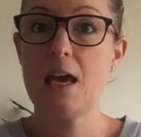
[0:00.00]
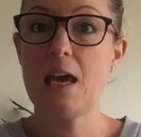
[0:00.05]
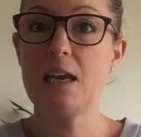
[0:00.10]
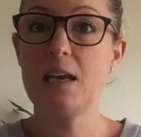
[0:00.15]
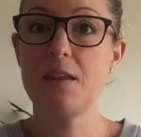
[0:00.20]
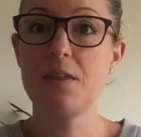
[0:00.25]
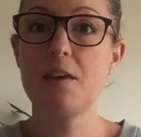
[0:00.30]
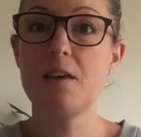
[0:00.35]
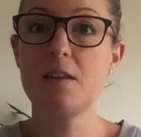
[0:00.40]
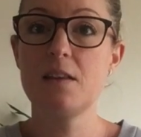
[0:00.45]

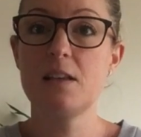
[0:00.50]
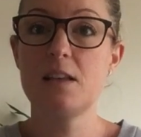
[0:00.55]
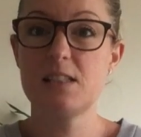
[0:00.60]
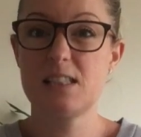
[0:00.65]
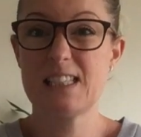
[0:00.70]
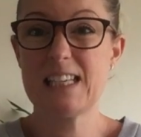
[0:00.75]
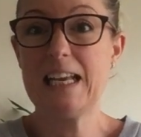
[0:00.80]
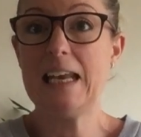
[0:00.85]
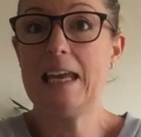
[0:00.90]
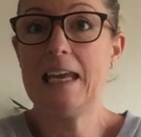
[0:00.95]
Anything
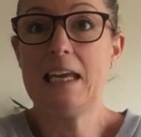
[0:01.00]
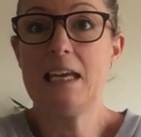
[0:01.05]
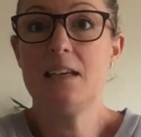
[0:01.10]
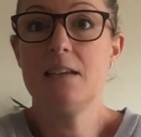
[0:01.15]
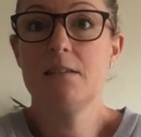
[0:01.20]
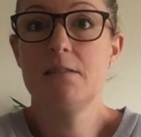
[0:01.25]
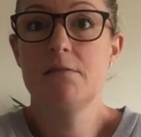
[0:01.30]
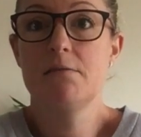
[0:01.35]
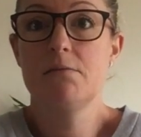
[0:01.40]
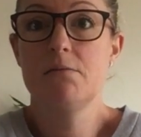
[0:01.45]
that's
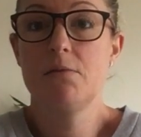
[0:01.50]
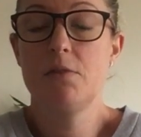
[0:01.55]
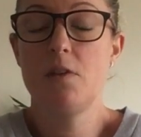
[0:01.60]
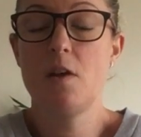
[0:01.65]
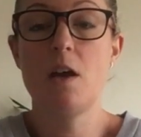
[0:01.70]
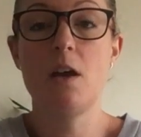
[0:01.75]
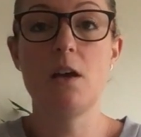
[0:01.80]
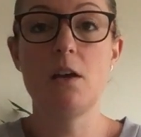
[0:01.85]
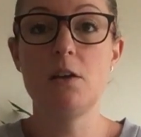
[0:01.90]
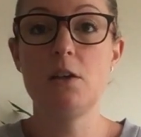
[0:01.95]
clean
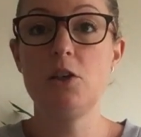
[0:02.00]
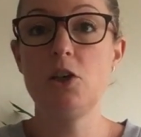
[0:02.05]
that